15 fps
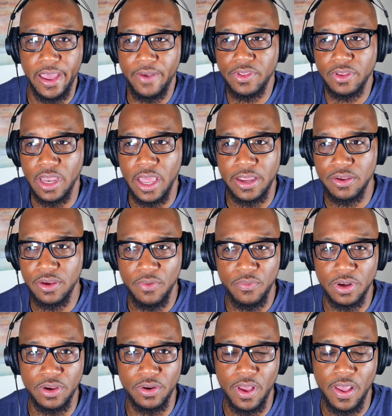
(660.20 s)
have to like you. I
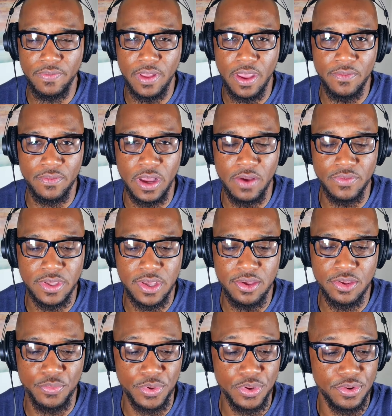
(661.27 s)
really don't have to have a
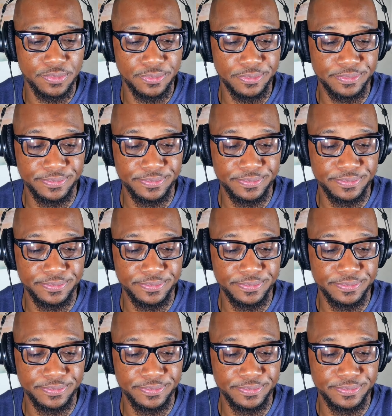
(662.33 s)
conversation with you.